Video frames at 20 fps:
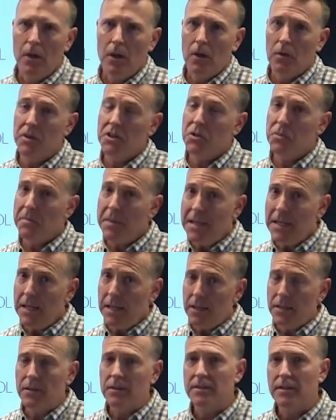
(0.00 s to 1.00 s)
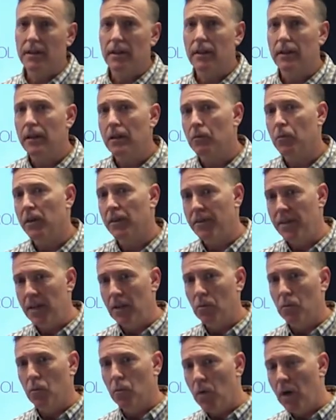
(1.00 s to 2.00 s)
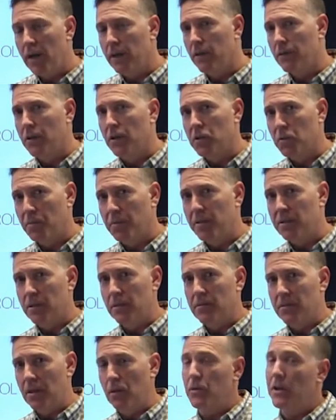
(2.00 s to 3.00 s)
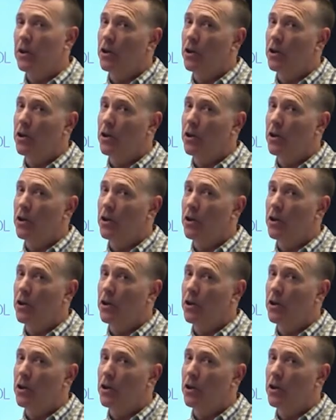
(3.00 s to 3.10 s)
which means that within one of those prisms that we